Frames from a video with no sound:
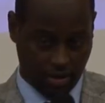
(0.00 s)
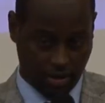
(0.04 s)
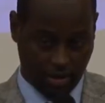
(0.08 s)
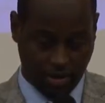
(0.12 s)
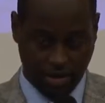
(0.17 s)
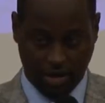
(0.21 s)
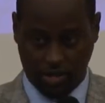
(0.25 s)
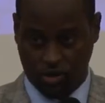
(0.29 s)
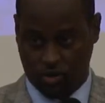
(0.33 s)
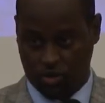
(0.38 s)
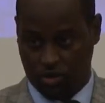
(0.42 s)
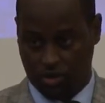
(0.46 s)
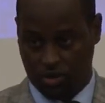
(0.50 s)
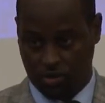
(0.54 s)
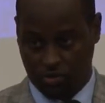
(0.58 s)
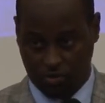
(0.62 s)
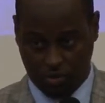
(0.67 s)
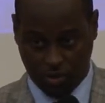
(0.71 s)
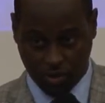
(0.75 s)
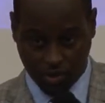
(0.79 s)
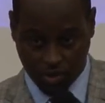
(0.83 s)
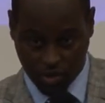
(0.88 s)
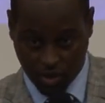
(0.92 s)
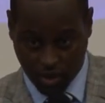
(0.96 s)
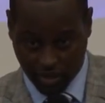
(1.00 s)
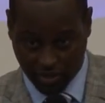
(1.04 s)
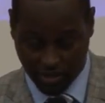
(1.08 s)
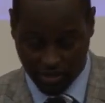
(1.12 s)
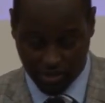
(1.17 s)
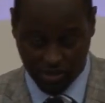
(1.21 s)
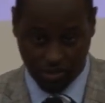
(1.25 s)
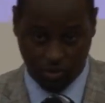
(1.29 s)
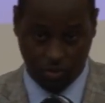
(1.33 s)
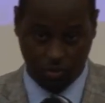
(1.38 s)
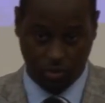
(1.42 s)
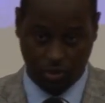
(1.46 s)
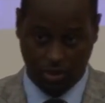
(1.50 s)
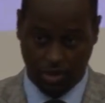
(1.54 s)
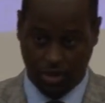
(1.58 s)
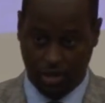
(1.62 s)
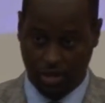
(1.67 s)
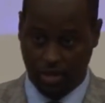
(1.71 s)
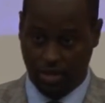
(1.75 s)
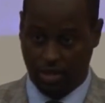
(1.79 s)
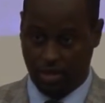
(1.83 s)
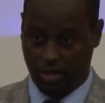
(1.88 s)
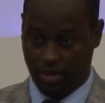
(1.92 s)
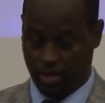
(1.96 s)
luxury of consultation with
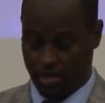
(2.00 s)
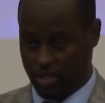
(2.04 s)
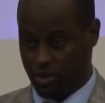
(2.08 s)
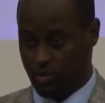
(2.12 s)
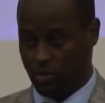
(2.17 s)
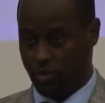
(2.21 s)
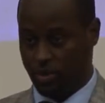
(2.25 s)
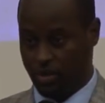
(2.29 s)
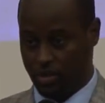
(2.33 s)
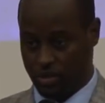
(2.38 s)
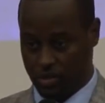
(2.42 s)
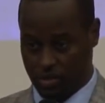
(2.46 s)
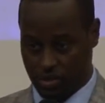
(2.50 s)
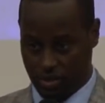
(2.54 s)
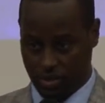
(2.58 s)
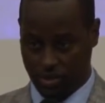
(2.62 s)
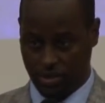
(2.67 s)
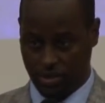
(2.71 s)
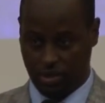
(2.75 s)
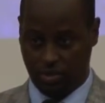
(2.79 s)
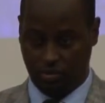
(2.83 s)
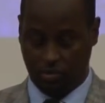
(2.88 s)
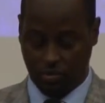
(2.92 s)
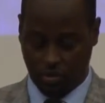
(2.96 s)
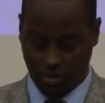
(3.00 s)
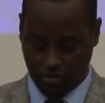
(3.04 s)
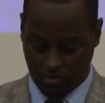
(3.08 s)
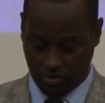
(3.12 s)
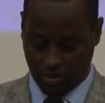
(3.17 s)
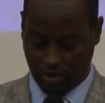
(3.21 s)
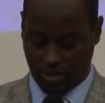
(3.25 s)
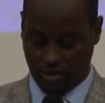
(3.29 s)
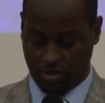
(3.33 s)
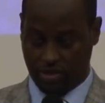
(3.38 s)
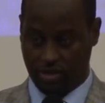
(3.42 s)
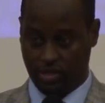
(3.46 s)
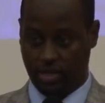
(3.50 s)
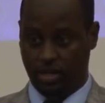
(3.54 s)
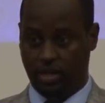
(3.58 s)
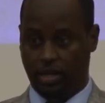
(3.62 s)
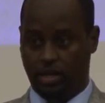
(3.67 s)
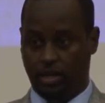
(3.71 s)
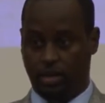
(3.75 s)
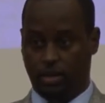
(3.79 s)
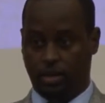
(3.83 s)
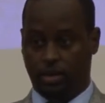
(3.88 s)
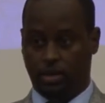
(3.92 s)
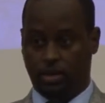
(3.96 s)
other experts in different fields.
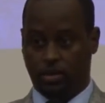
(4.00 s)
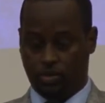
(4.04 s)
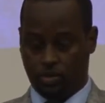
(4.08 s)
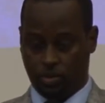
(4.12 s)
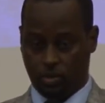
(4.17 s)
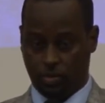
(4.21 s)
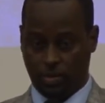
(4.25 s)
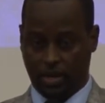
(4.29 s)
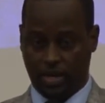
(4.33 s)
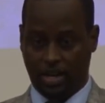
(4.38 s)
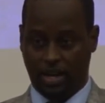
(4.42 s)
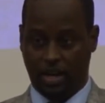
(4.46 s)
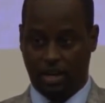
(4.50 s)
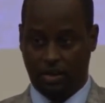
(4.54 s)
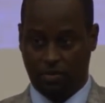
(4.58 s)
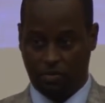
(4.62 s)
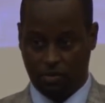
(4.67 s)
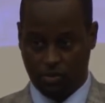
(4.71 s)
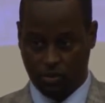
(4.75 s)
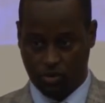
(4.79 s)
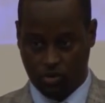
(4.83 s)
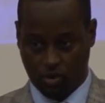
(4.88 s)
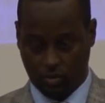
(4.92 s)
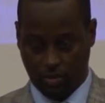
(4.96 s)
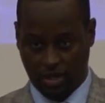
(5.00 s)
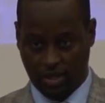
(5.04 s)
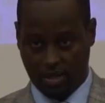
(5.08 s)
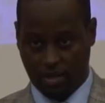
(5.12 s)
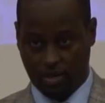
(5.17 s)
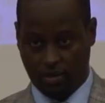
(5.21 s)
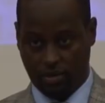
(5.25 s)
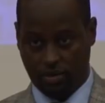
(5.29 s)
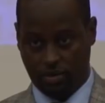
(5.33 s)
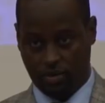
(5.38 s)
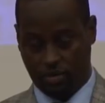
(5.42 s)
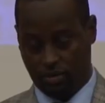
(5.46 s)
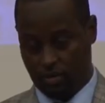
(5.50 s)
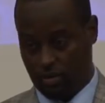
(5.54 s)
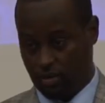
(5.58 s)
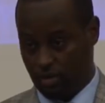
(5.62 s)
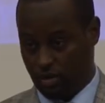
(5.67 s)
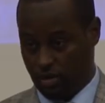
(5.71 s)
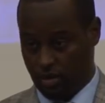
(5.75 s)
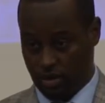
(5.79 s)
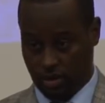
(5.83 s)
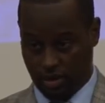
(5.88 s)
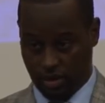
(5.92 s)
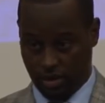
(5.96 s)
You might have in Somalia
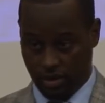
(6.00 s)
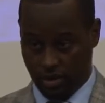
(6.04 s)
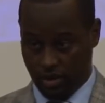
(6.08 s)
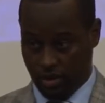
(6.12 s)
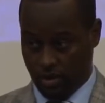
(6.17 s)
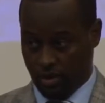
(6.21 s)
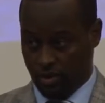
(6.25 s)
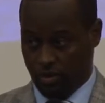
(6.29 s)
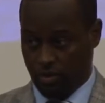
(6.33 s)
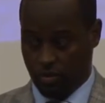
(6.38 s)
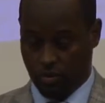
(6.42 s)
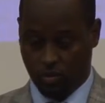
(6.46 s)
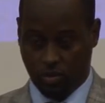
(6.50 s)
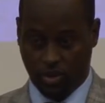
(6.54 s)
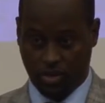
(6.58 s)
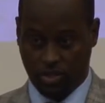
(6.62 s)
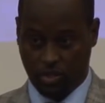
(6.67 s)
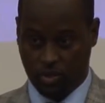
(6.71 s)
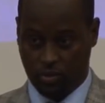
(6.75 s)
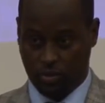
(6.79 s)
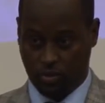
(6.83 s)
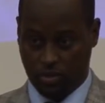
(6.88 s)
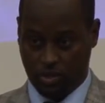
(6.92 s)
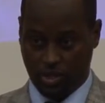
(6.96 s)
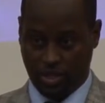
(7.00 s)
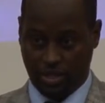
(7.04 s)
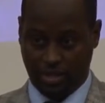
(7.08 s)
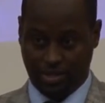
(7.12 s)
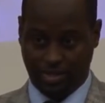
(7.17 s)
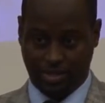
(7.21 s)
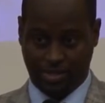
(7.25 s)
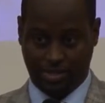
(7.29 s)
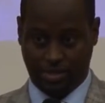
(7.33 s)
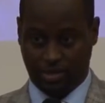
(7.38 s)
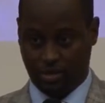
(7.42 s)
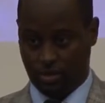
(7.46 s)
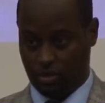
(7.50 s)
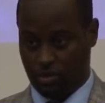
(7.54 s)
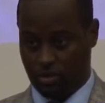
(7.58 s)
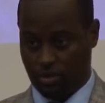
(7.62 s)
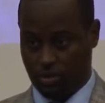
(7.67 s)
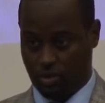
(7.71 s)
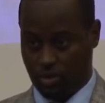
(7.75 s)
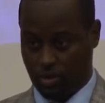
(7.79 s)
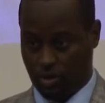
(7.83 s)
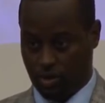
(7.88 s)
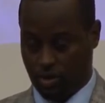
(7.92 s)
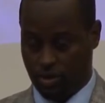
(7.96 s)
only one specialist
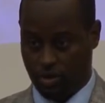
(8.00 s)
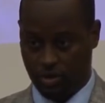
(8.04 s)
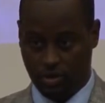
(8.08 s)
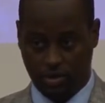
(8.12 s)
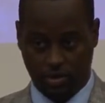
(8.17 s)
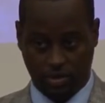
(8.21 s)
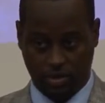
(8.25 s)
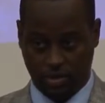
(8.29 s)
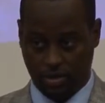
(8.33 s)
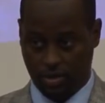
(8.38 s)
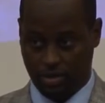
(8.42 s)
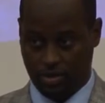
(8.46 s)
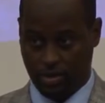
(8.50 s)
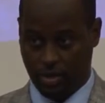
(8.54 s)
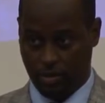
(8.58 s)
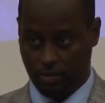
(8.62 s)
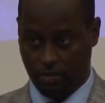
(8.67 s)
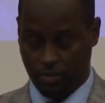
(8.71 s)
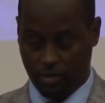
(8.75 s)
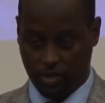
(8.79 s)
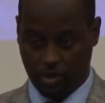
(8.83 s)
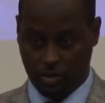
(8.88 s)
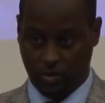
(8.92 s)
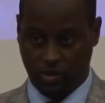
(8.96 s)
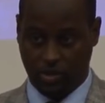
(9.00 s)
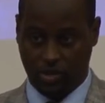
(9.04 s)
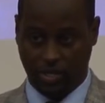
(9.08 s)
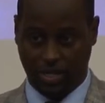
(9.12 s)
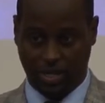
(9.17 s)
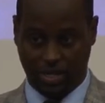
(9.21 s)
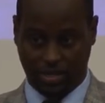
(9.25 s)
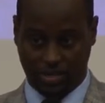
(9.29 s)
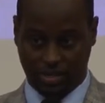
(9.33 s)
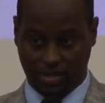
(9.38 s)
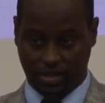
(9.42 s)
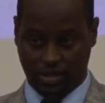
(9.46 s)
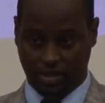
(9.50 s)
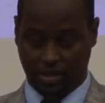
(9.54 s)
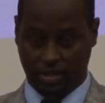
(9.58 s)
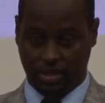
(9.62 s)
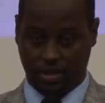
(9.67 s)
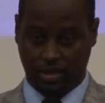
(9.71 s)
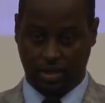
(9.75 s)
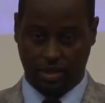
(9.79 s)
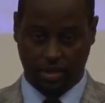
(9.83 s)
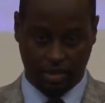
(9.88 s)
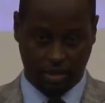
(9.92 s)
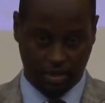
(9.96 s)
or some specialties in
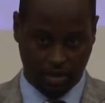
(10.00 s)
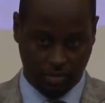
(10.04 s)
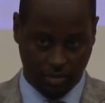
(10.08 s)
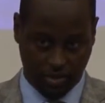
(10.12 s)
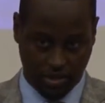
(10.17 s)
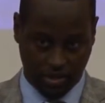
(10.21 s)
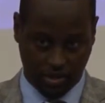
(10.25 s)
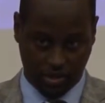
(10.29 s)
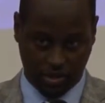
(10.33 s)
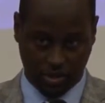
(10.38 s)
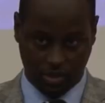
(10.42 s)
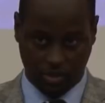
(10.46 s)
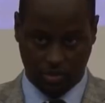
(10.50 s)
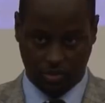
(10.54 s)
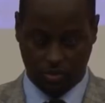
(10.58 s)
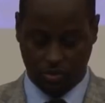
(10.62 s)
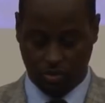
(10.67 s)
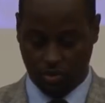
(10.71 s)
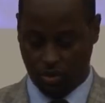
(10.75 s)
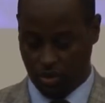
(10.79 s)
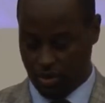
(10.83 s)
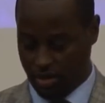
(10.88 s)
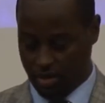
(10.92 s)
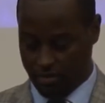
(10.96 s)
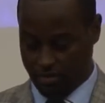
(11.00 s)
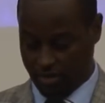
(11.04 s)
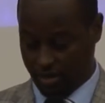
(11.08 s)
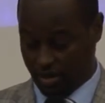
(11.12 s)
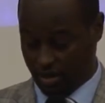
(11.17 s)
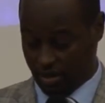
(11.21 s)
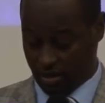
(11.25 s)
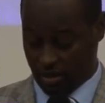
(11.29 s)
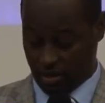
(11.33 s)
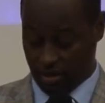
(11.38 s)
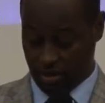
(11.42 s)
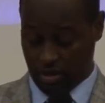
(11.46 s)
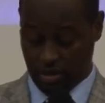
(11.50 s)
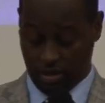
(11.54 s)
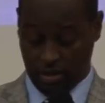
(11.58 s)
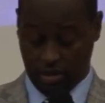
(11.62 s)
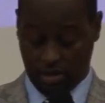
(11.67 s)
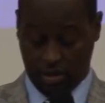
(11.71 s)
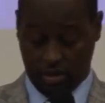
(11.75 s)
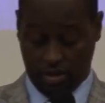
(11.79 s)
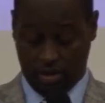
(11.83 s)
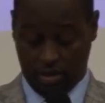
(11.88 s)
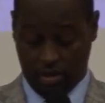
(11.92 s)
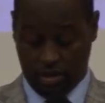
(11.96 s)
the medicine. You don't have
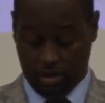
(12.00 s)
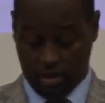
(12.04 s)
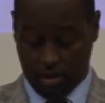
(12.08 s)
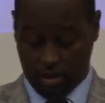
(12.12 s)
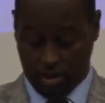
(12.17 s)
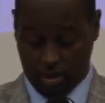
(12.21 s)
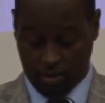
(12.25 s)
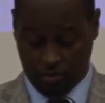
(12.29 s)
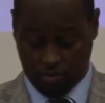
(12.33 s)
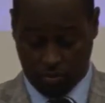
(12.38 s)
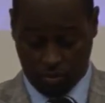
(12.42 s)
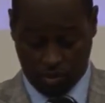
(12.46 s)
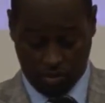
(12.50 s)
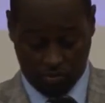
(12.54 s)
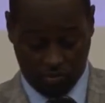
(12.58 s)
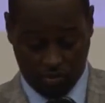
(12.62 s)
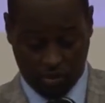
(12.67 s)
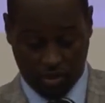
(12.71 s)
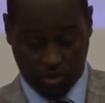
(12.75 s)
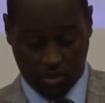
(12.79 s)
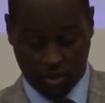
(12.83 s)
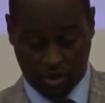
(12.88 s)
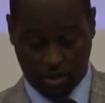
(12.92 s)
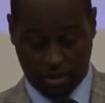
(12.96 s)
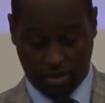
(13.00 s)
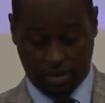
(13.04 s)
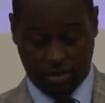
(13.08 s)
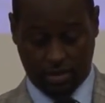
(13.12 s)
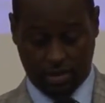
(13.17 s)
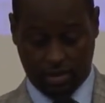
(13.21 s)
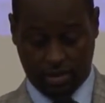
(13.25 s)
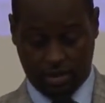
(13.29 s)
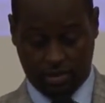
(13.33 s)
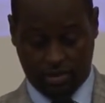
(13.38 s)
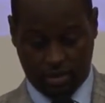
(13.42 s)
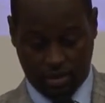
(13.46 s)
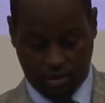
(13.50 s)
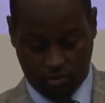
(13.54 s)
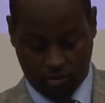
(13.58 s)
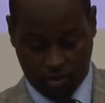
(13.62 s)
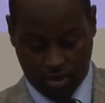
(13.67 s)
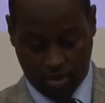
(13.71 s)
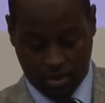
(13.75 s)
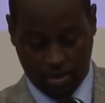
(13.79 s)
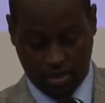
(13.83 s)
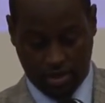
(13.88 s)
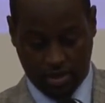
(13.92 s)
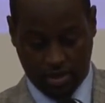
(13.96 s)
any professional in that area.